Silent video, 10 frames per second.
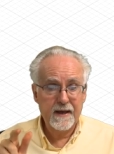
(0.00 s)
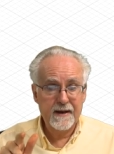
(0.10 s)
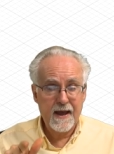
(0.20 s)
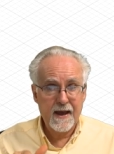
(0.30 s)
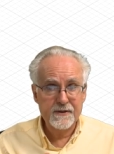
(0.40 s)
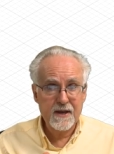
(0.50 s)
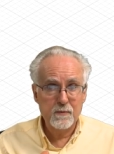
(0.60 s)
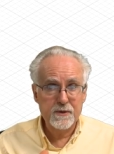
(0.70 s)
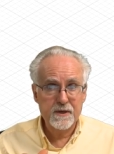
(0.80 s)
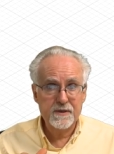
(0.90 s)
And as I
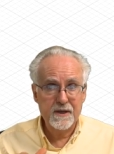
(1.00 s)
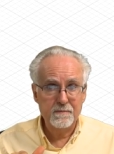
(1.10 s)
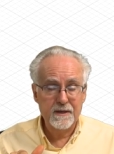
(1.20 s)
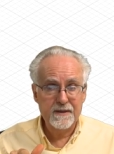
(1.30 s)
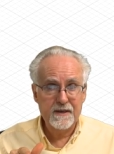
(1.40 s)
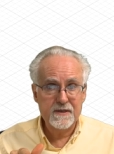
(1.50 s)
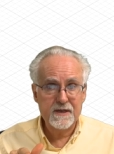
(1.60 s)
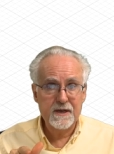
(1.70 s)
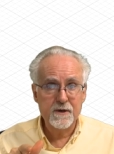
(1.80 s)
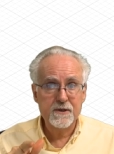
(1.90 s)
was assembling these
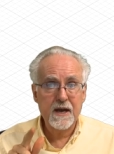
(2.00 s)
gears,